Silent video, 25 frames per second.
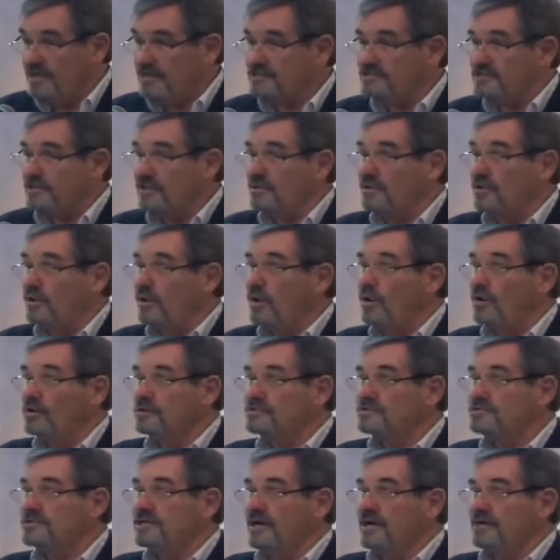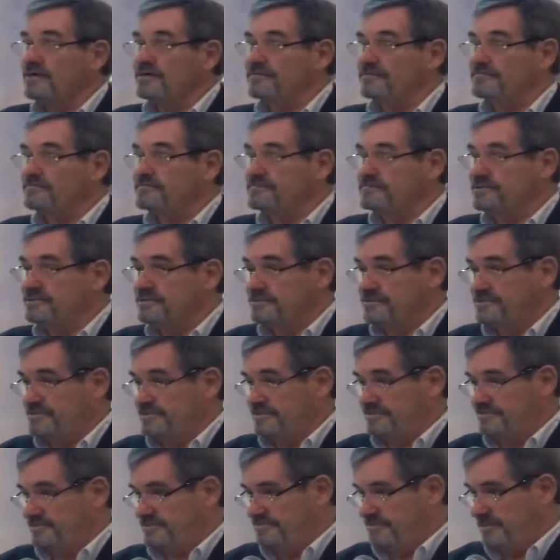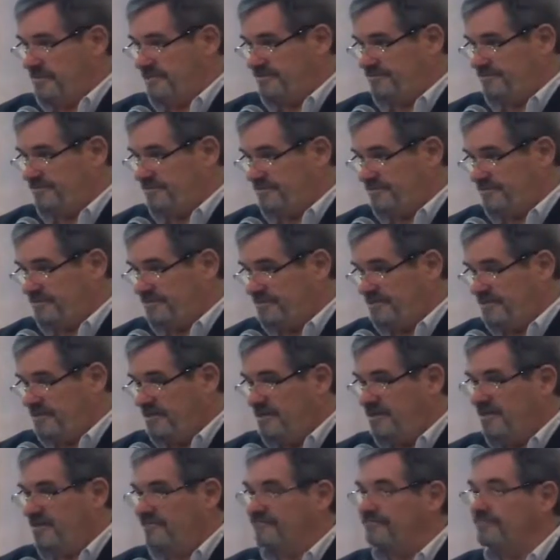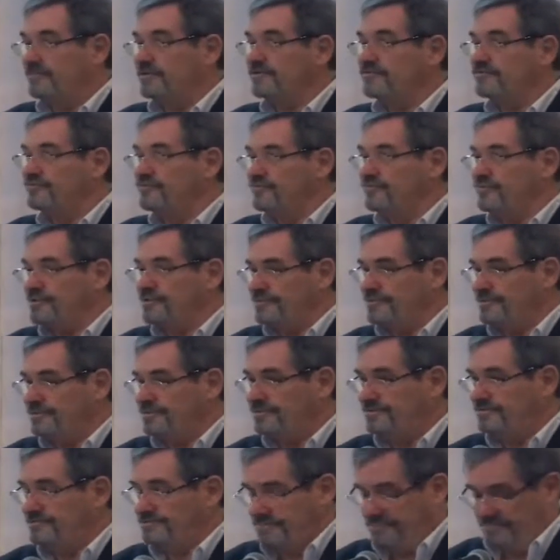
It's a long time since those boundaries have been real.